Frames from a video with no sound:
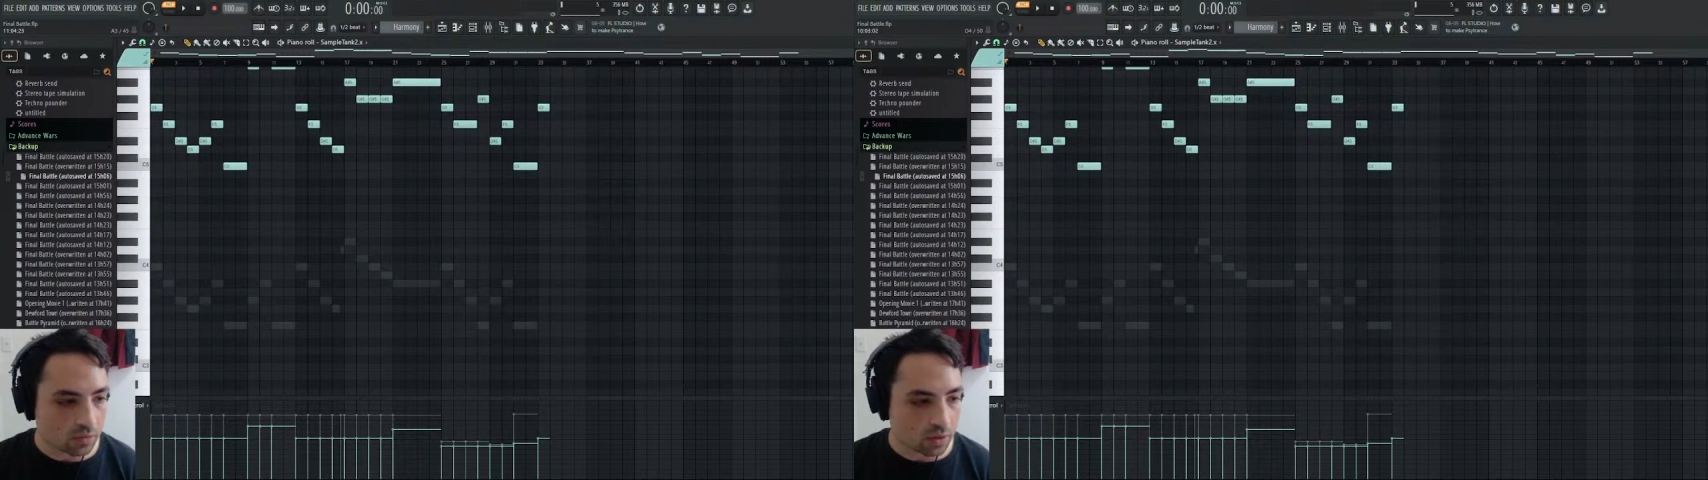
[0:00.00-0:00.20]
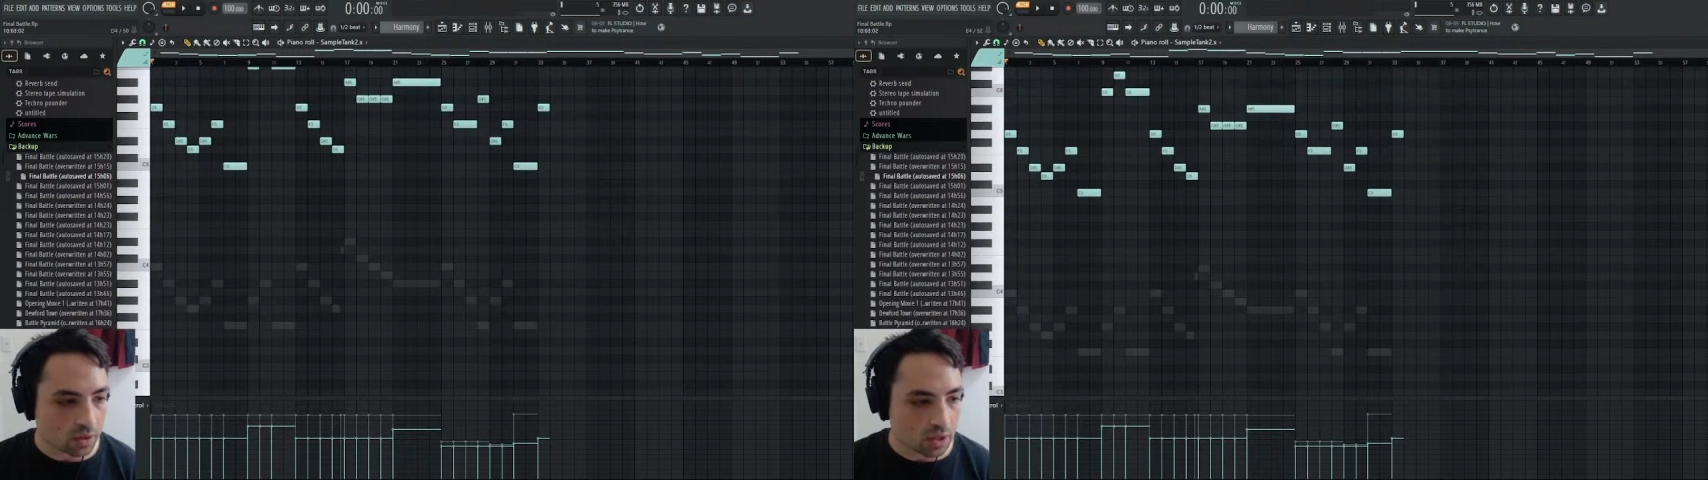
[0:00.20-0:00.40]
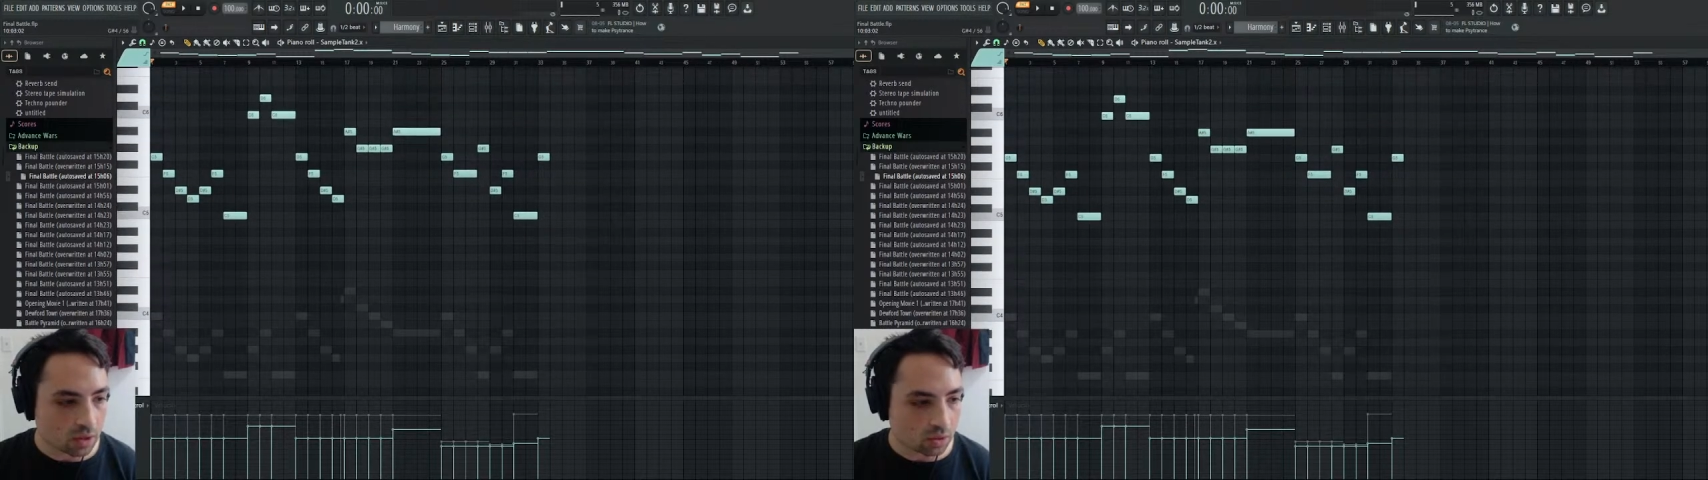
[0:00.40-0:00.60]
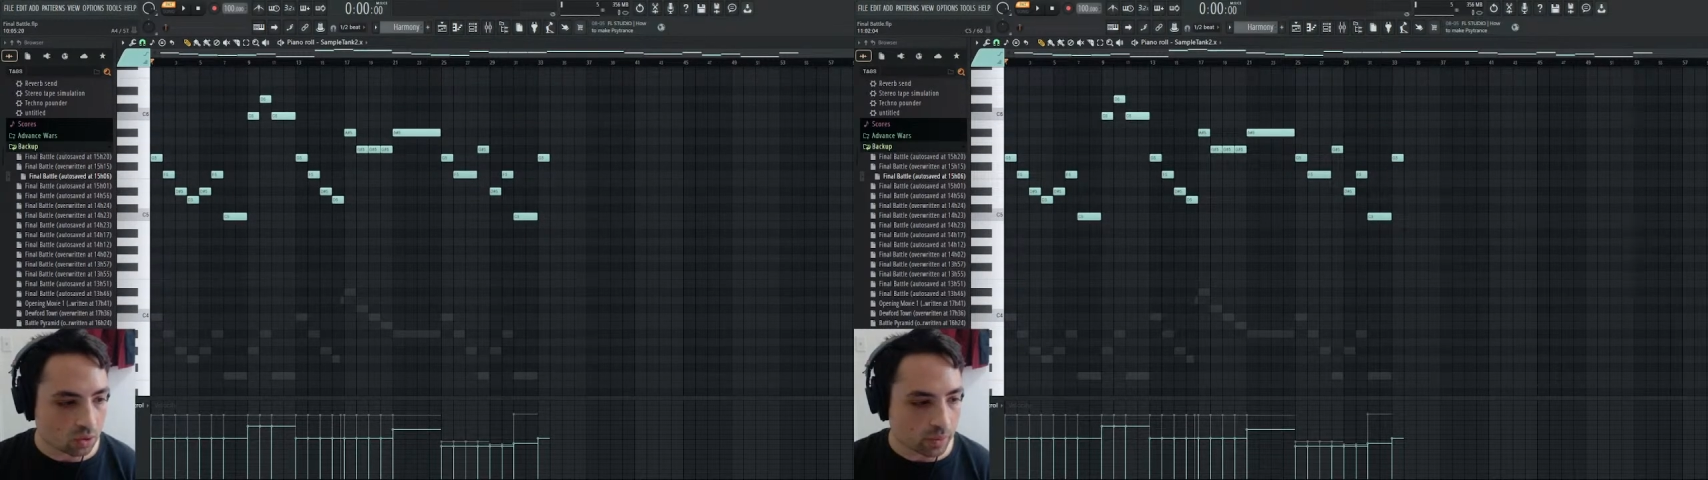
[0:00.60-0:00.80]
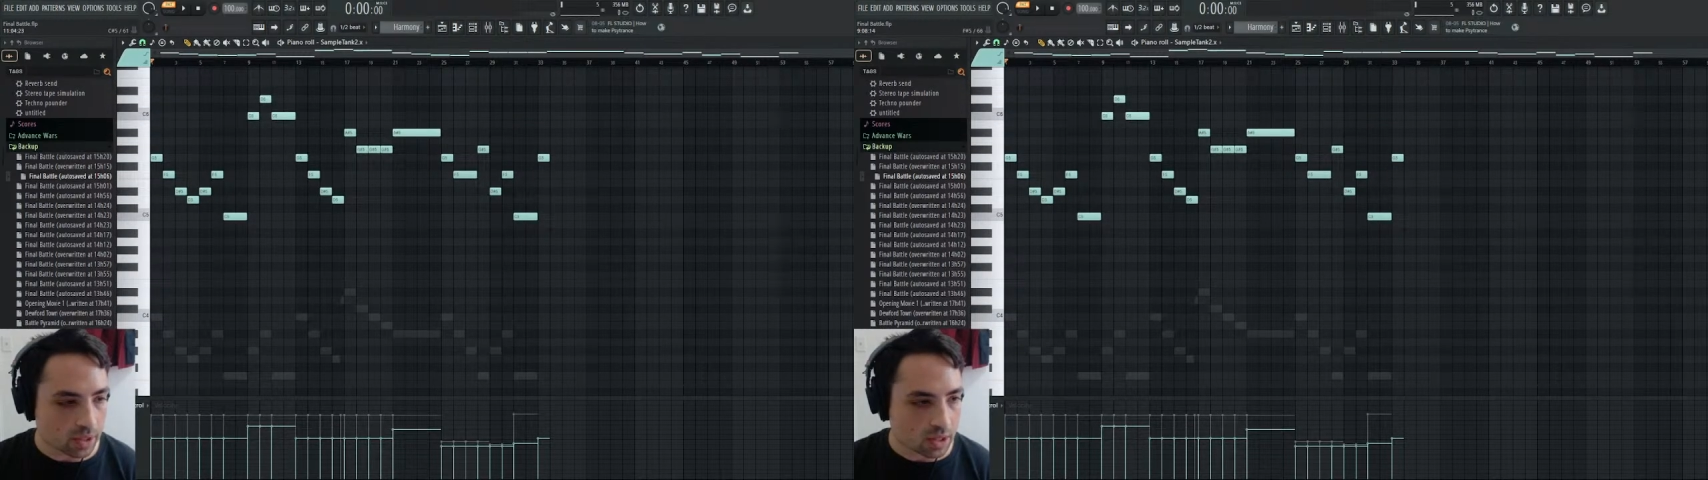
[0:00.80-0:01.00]
It's not
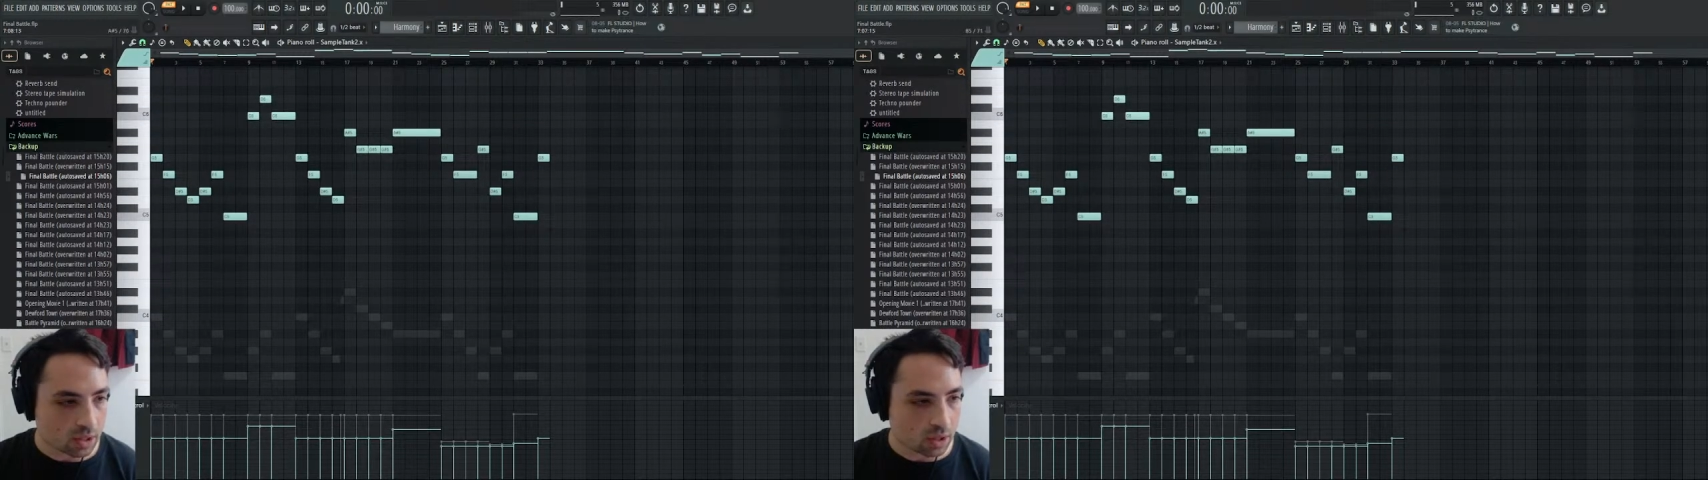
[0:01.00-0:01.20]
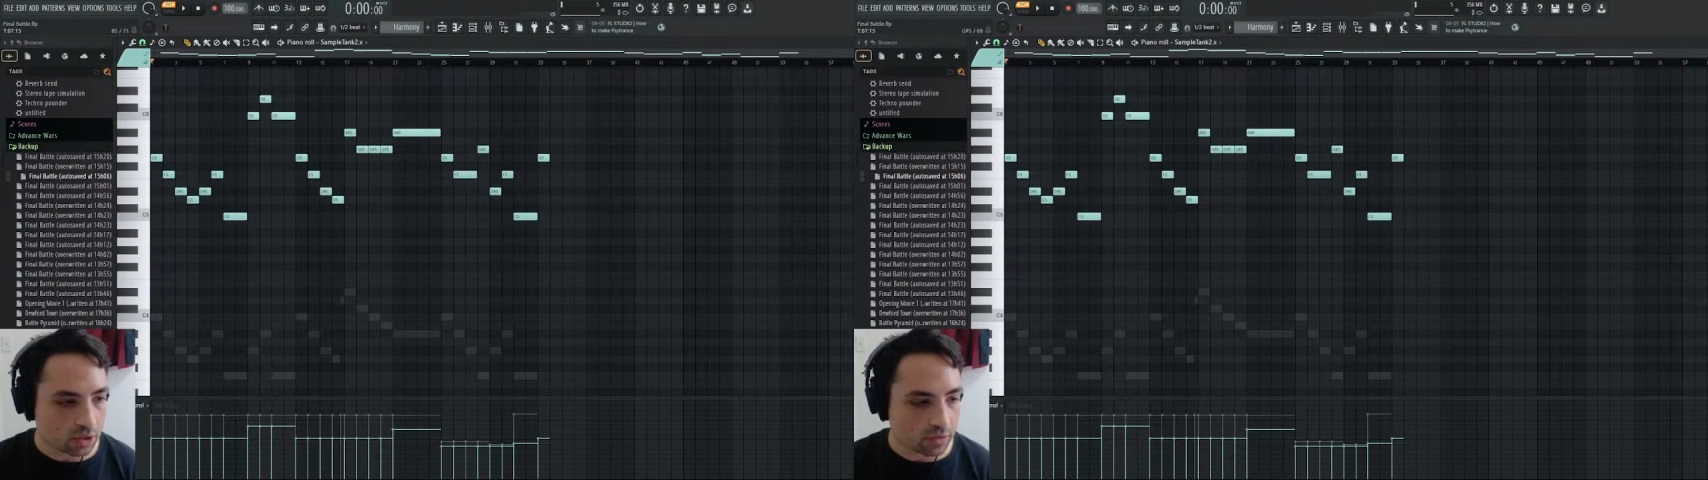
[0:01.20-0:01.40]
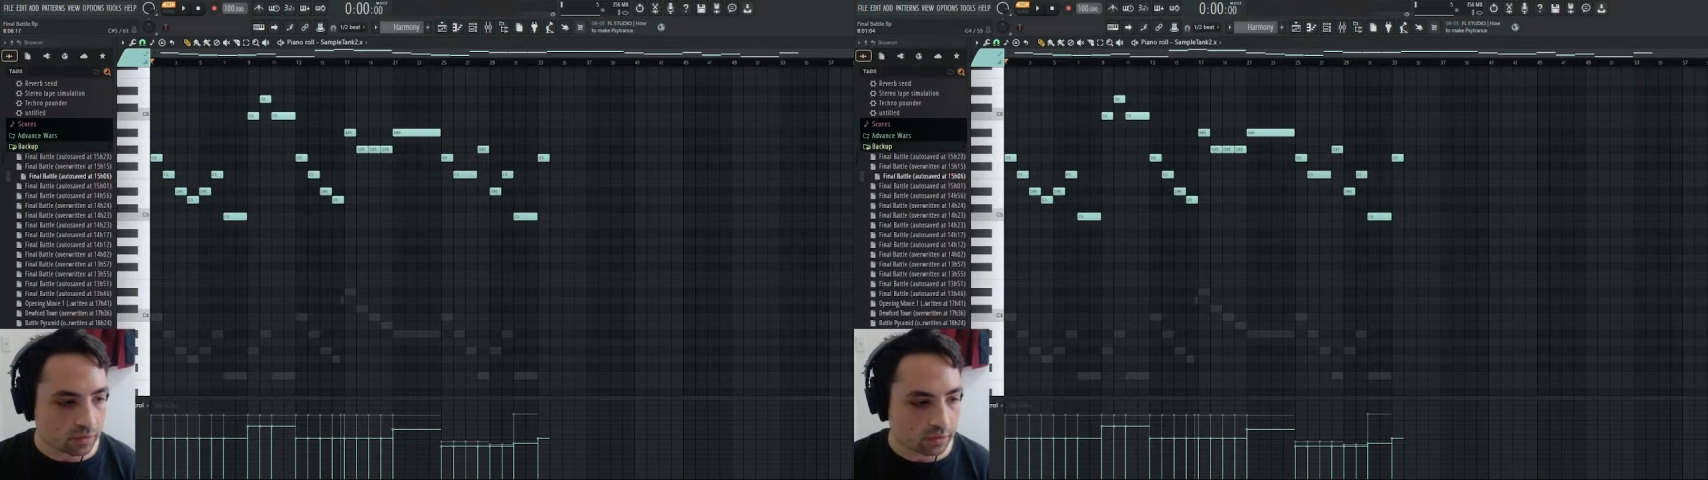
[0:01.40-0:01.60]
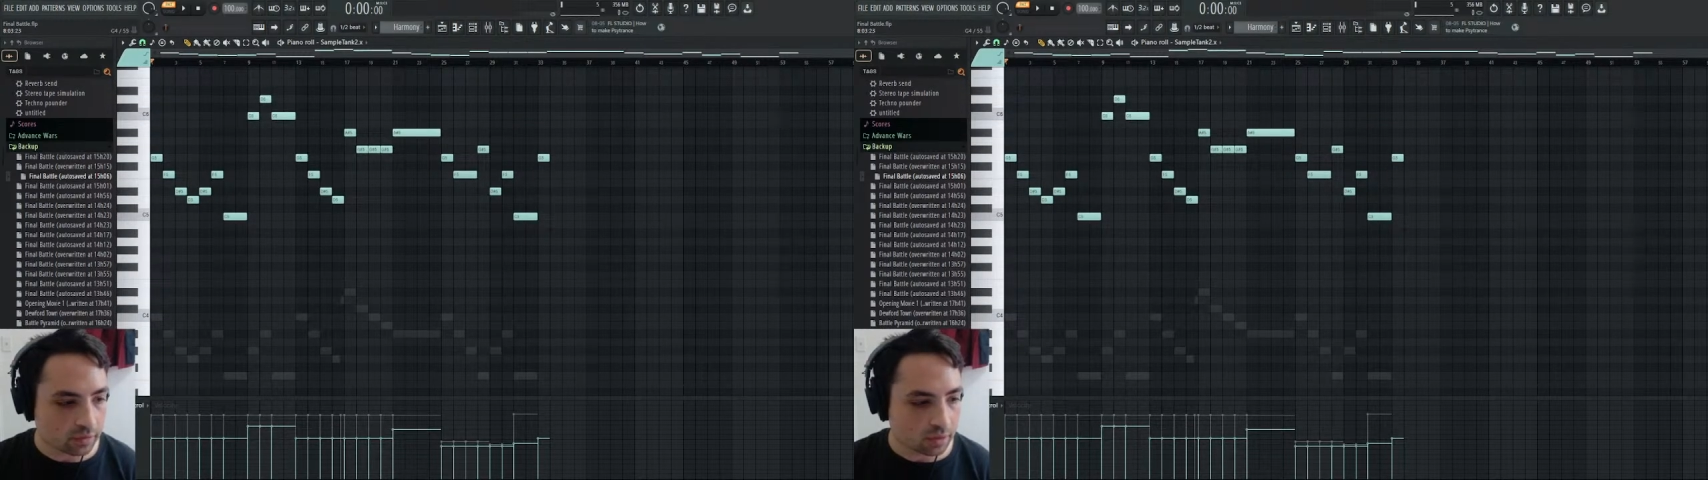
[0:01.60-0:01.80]
always an octave.